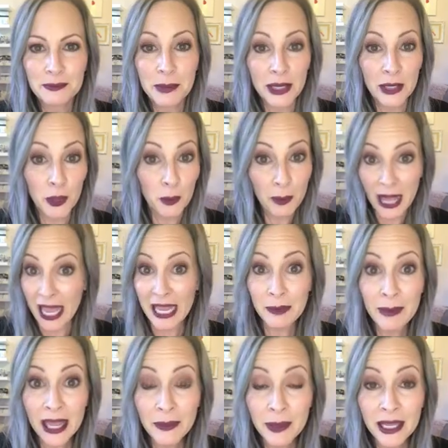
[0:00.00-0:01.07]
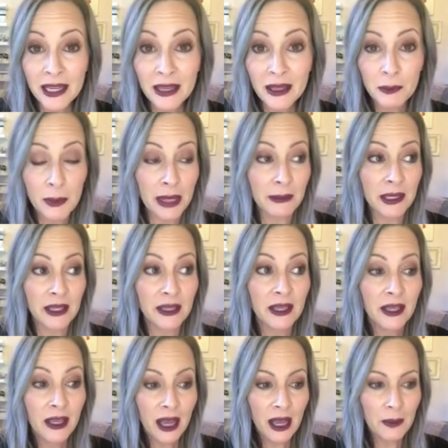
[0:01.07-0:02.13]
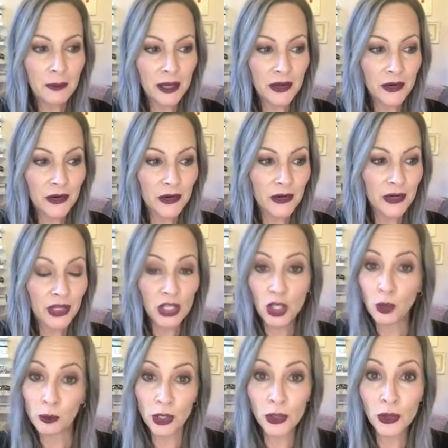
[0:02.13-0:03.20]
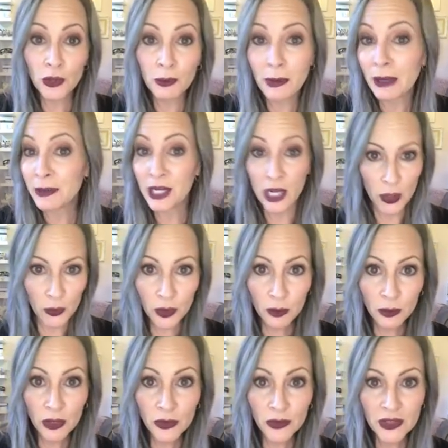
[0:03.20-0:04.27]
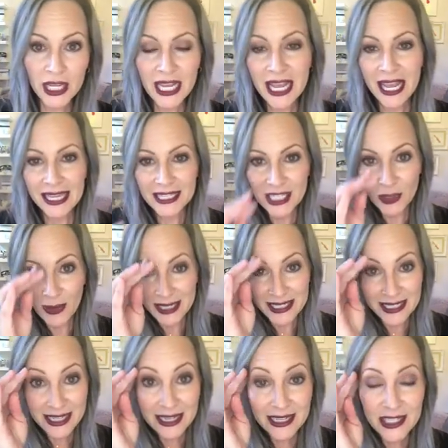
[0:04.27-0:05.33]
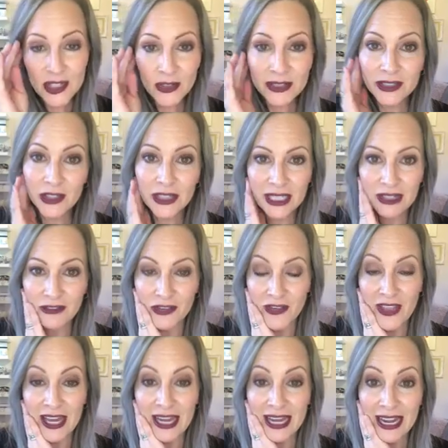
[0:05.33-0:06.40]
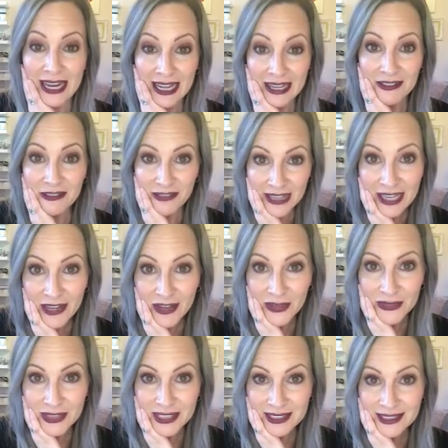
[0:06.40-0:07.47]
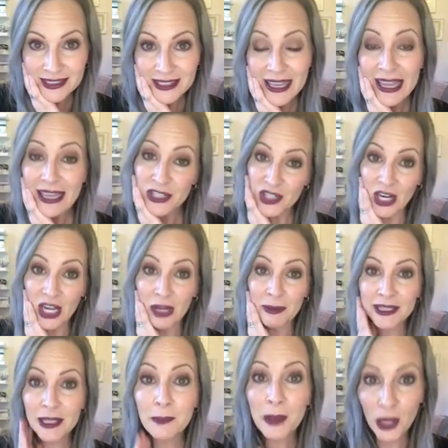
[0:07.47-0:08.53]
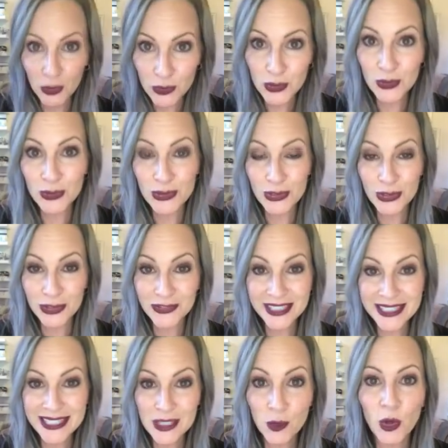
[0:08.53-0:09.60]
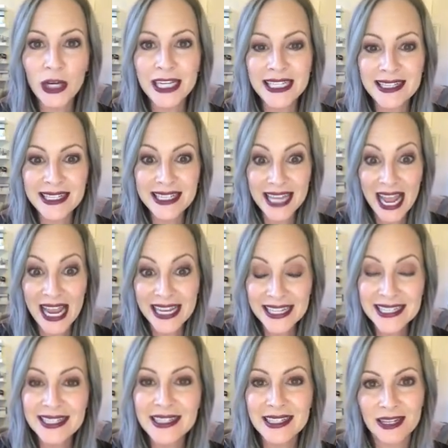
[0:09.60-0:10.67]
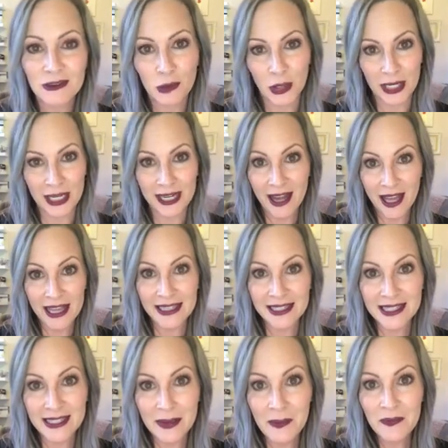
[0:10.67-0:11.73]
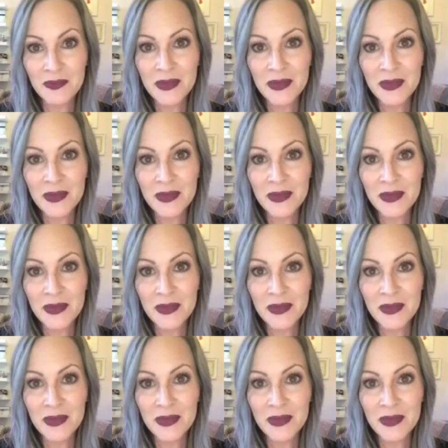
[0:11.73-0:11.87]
Better pay, maybe a better commute, maybe no commute. And so I started looking for that, and I found a job at the Postal Service working days instead of working nights.